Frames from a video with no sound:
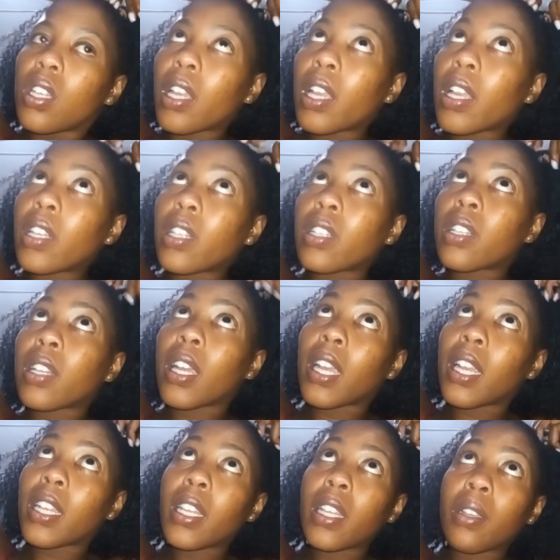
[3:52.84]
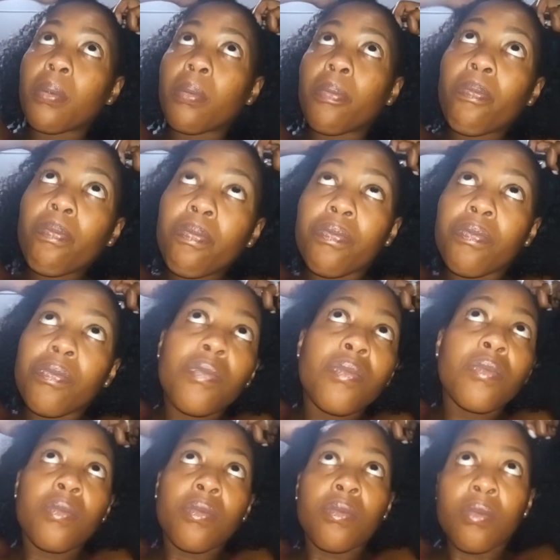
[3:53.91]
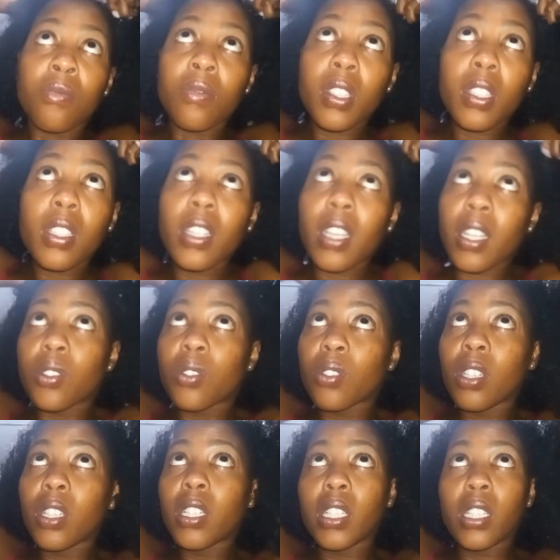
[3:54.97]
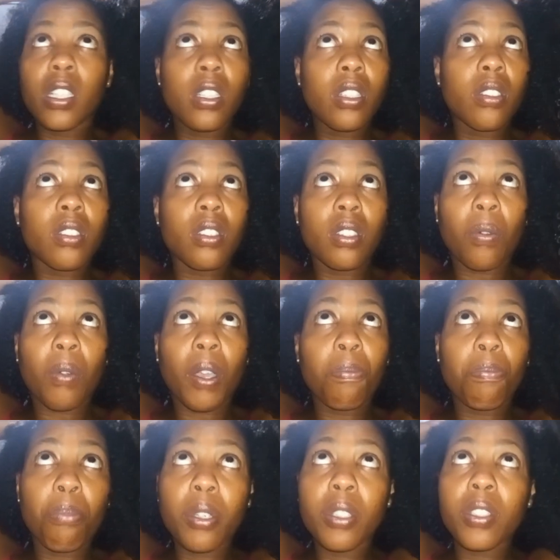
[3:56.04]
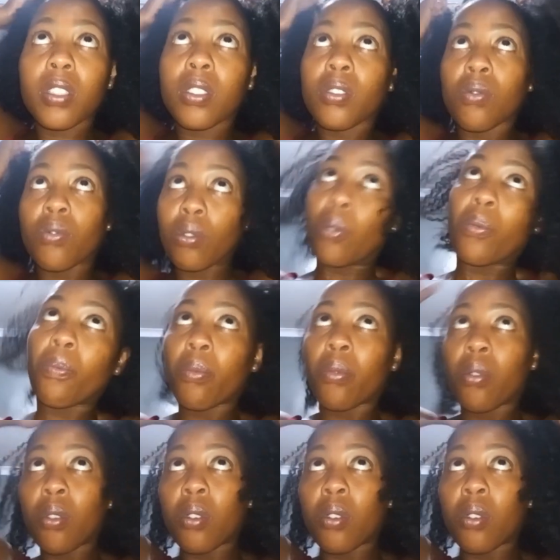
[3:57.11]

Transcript: And I am actually the one person whom